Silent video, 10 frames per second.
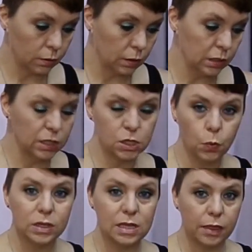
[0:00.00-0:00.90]
least the
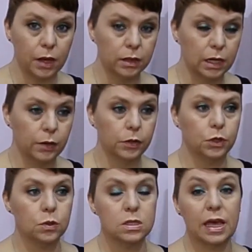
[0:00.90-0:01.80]
ones I thought that I would
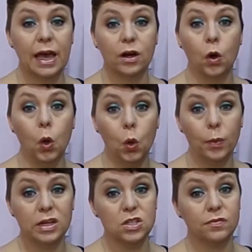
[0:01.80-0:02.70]
use. They had a whole
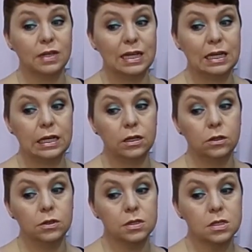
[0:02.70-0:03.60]
bunch of knitting
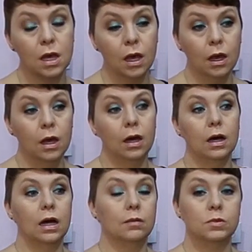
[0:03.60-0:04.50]
needles,
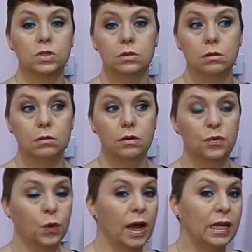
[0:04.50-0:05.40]
a
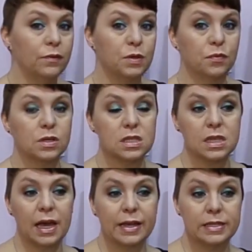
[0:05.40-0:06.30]
variety of different
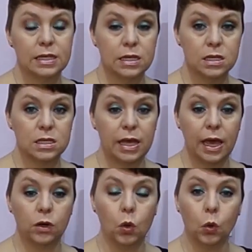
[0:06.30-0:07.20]
sizes. They
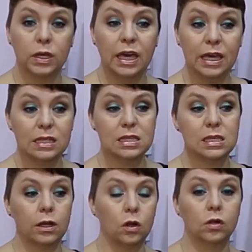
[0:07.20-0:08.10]
had whole kits
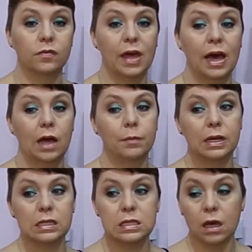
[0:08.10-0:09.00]
and all of that, but